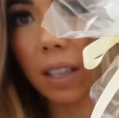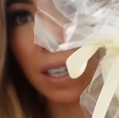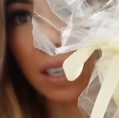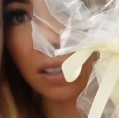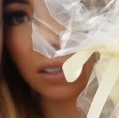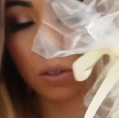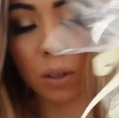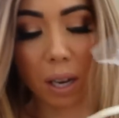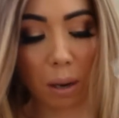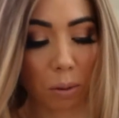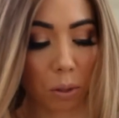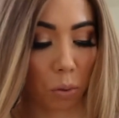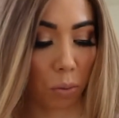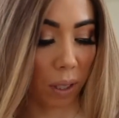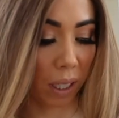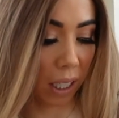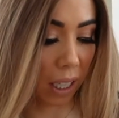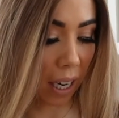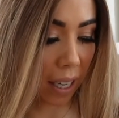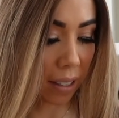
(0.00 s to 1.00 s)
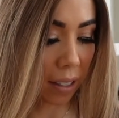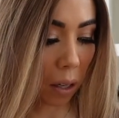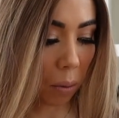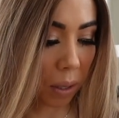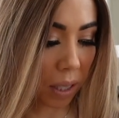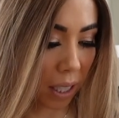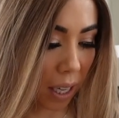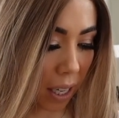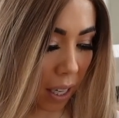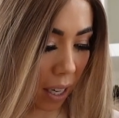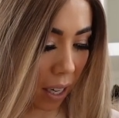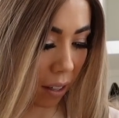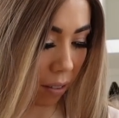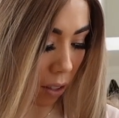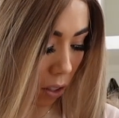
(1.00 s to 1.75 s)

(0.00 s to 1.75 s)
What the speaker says: there, so that was really nice. I always like getting